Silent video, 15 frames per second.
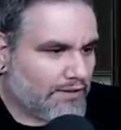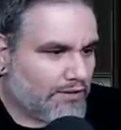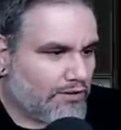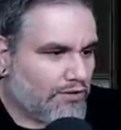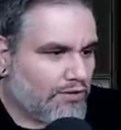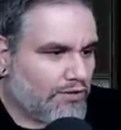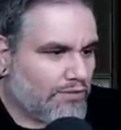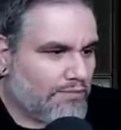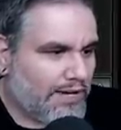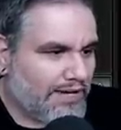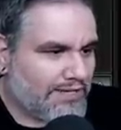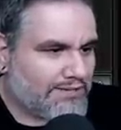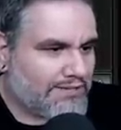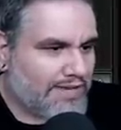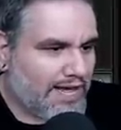Oh,
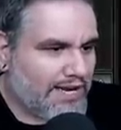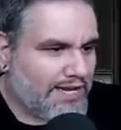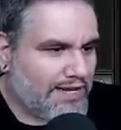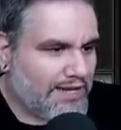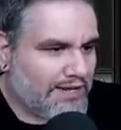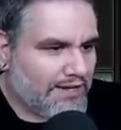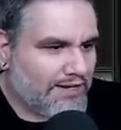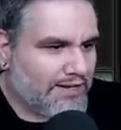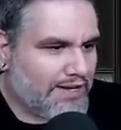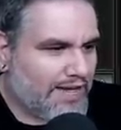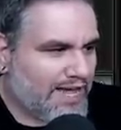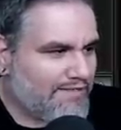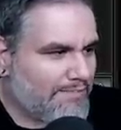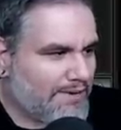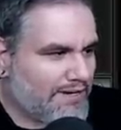Mike's daddy
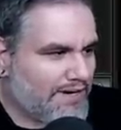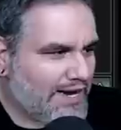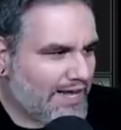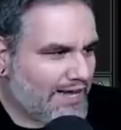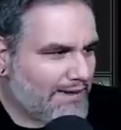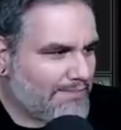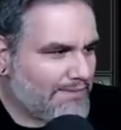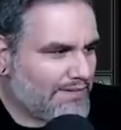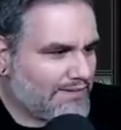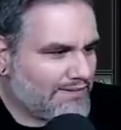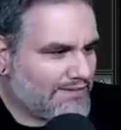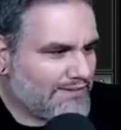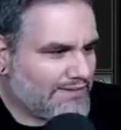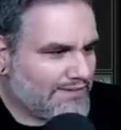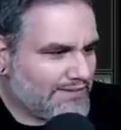gave him a name.
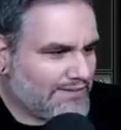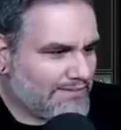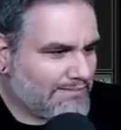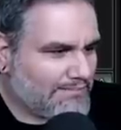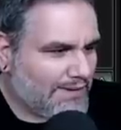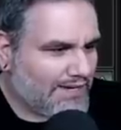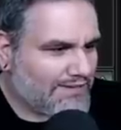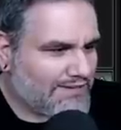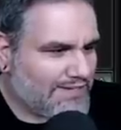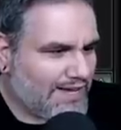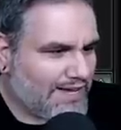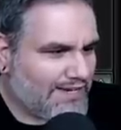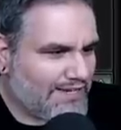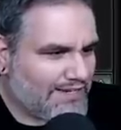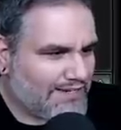Mike's
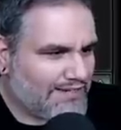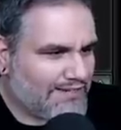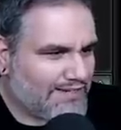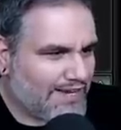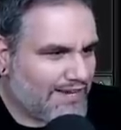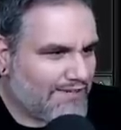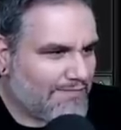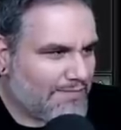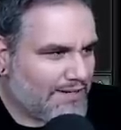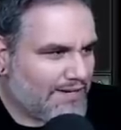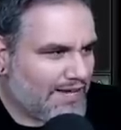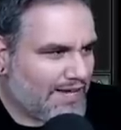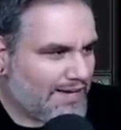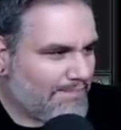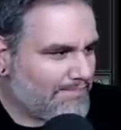daddy gave him a
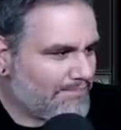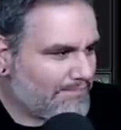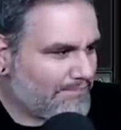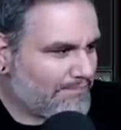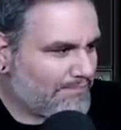name.